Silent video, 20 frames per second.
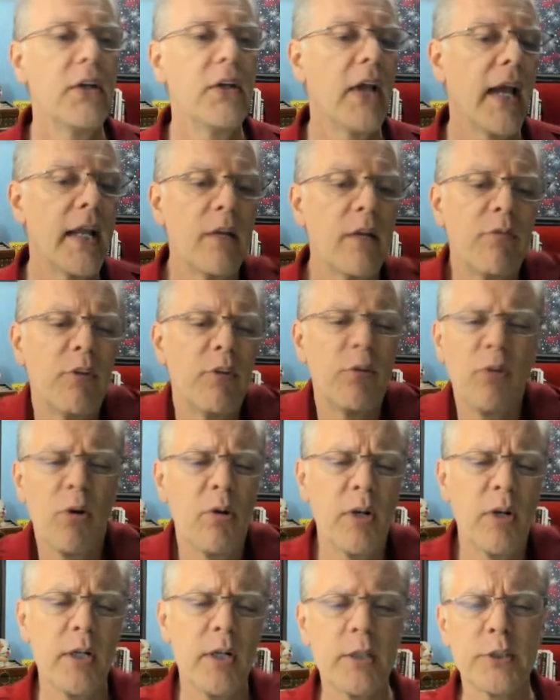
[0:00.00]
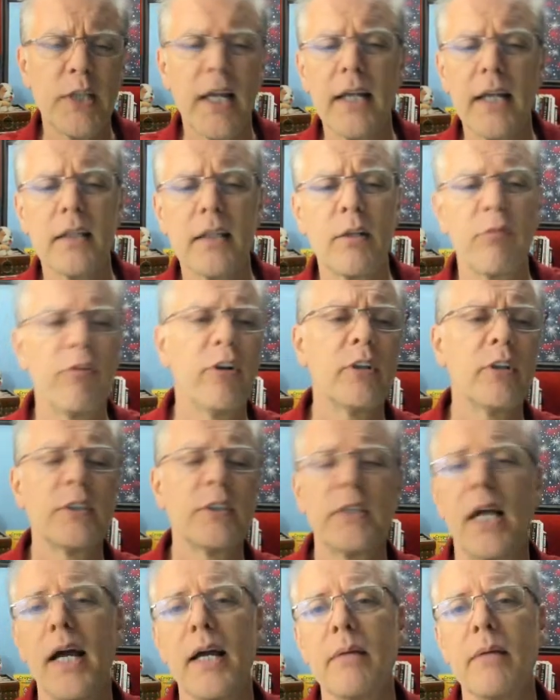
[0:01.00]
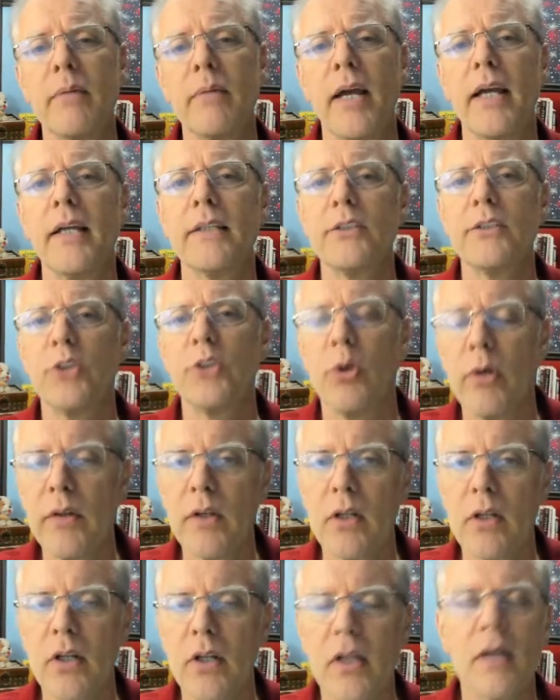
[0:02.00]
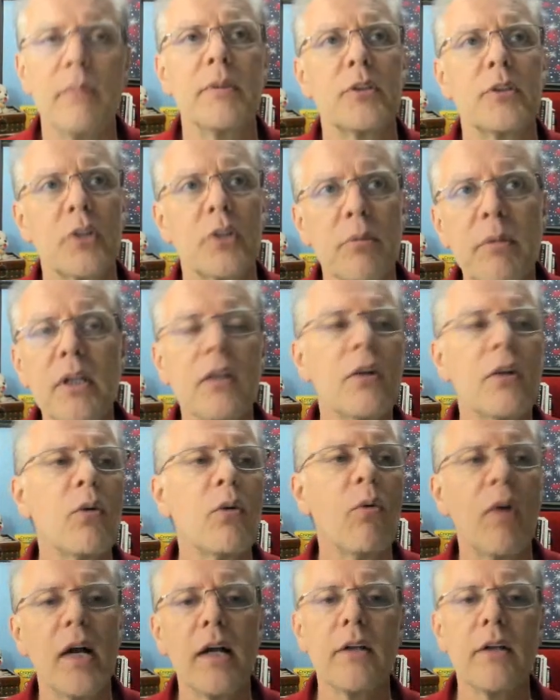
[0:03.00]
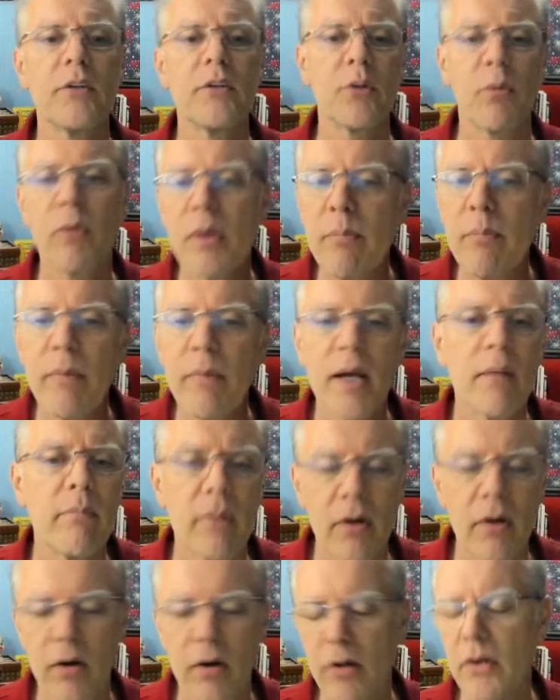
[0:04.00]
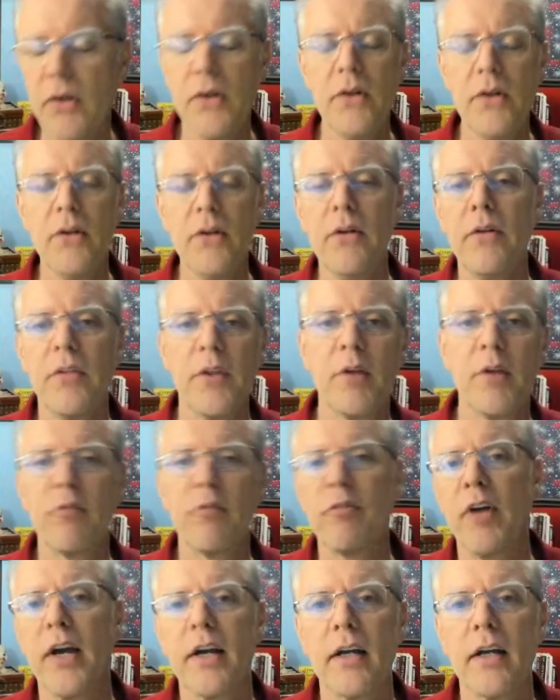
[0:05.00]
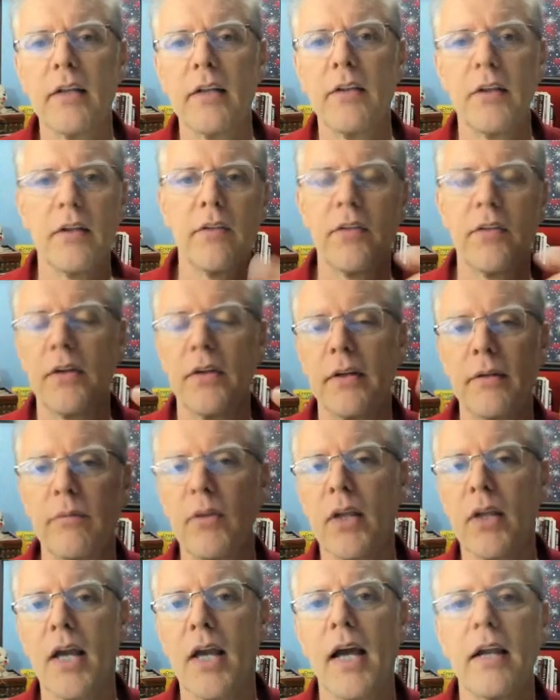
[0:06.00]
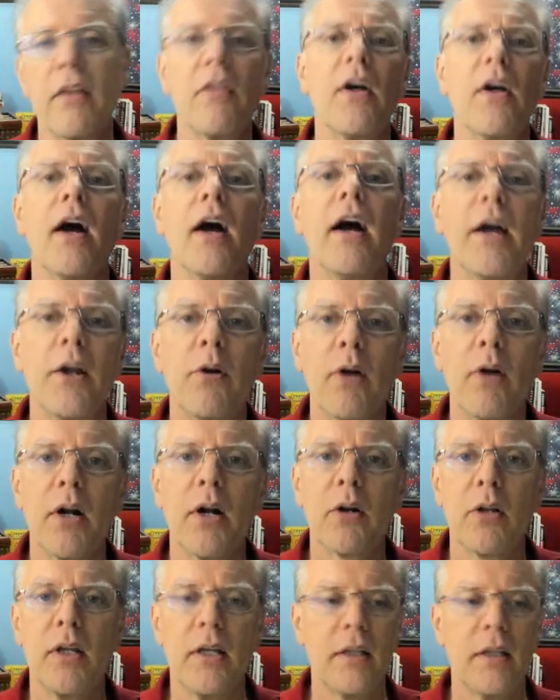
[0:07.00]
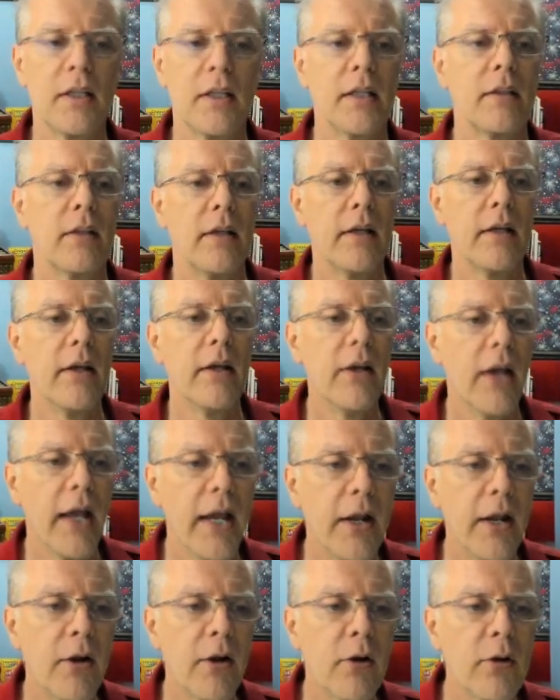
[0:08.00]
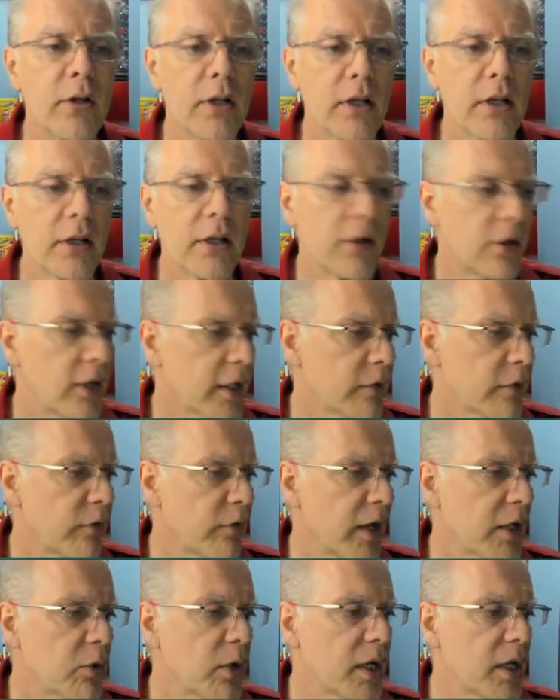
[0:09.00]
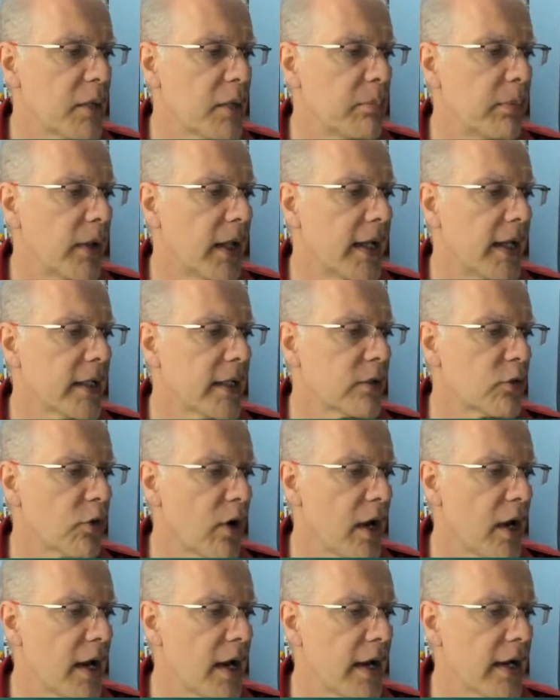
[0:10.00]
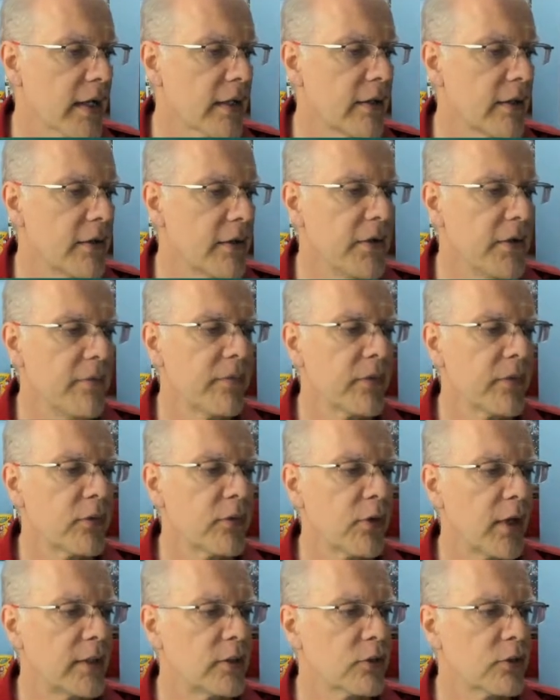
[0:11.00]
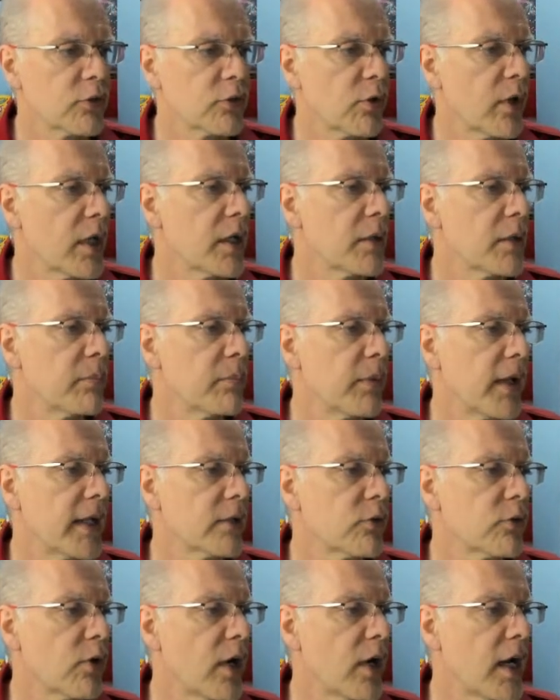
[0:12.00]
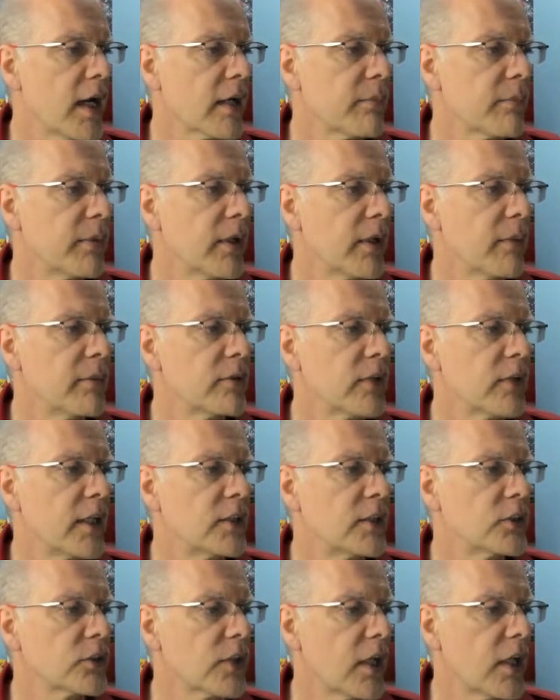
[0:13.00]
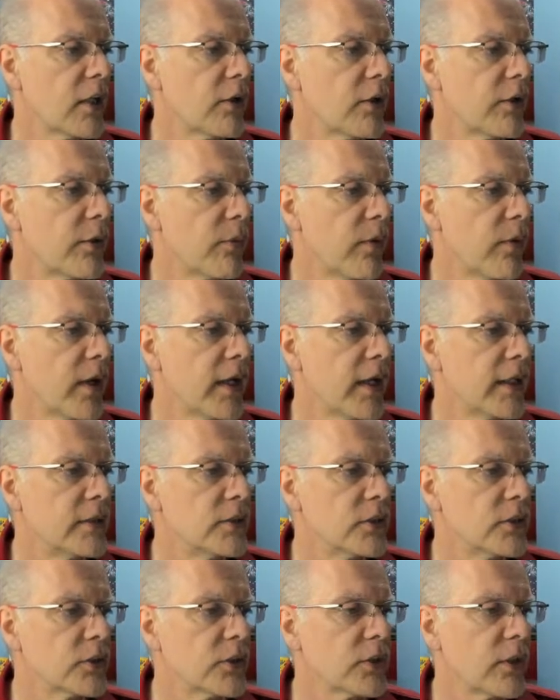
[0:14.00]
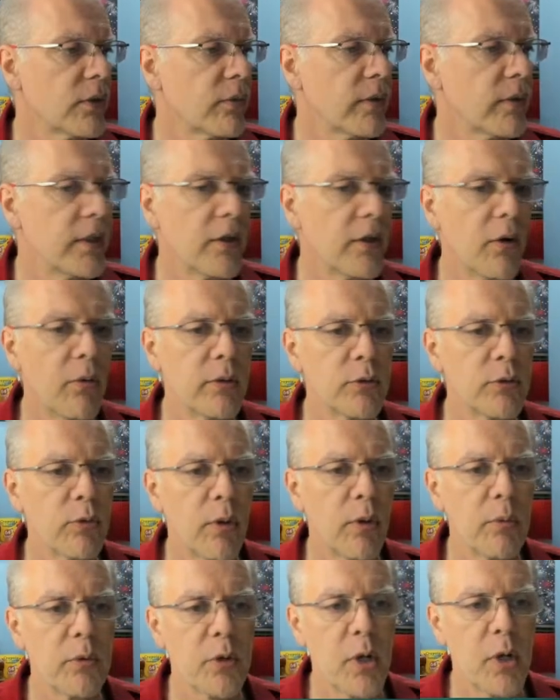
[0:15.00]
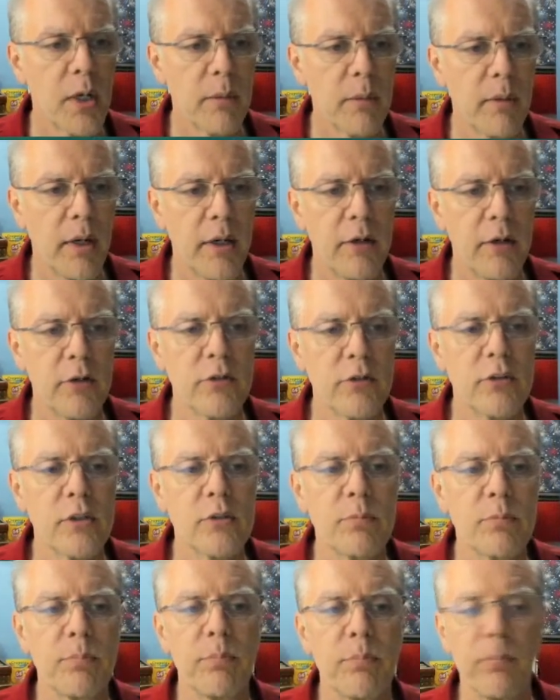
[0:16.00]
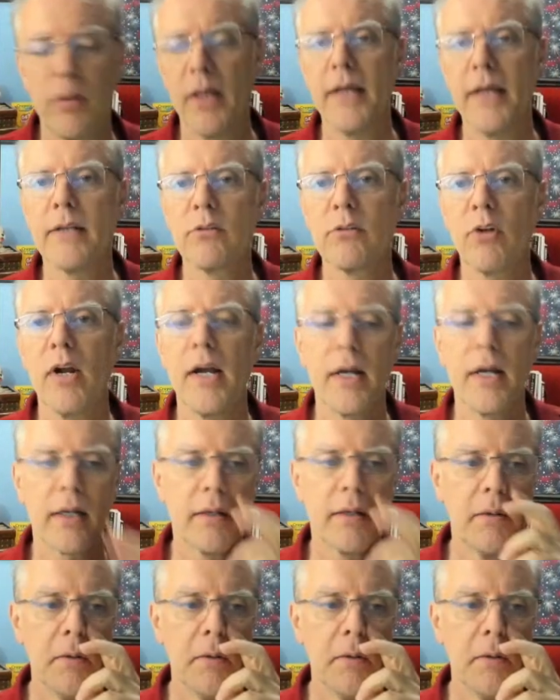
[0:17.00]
And if you don't understand it the first time, hey, join the club. It took me a little while to remember the effect, the kind of the hierarchy, that the area here, like if I create a blank track, so I just created a blank track, but let me change this color to red just so that we know which one we're talking about. Here's this blank track.